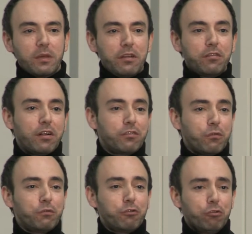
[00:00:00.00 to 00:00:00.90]
insults
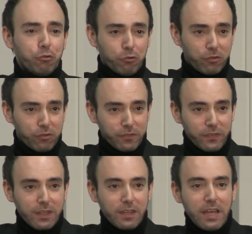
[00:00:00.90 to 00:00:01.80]
of Jews,
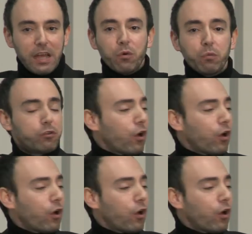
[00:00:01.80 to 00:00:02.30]
and when we